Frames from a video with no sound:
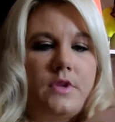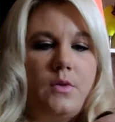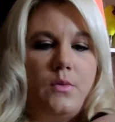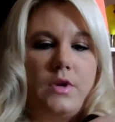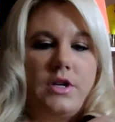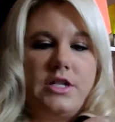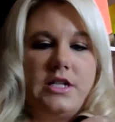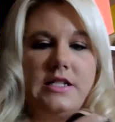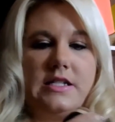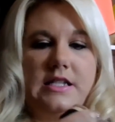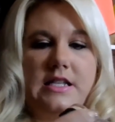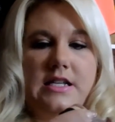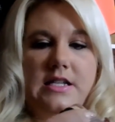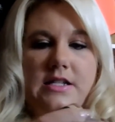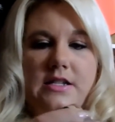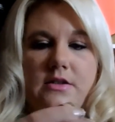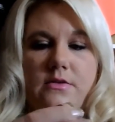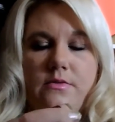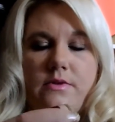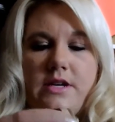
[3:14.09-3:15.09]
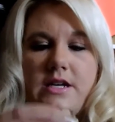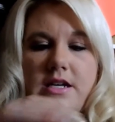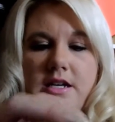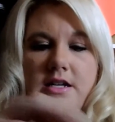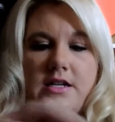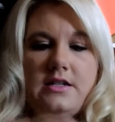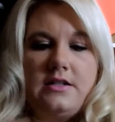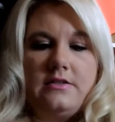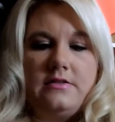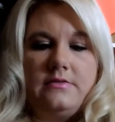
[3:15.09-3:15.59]
were just these
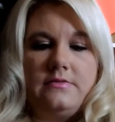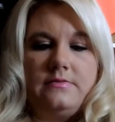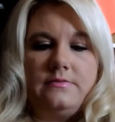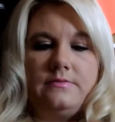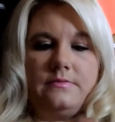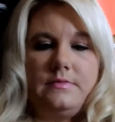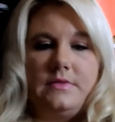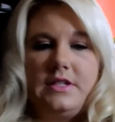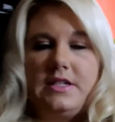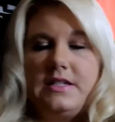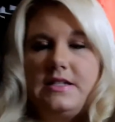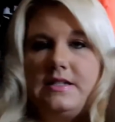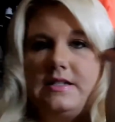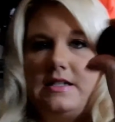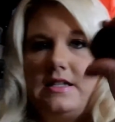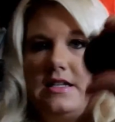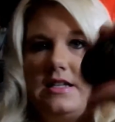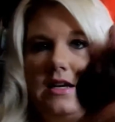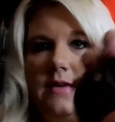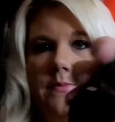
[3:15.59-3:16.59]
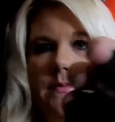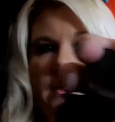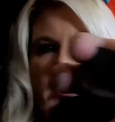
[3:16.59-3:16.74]
3, you can see them